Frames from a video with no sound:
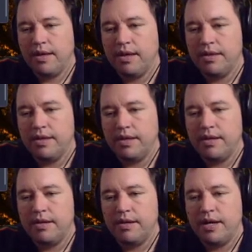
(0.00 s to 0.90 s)
And
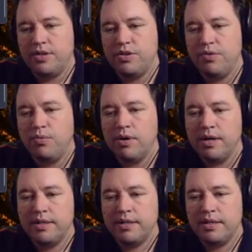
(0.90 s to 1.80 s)
then I do
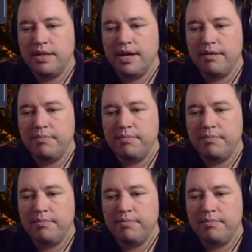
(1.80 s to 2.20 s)
want that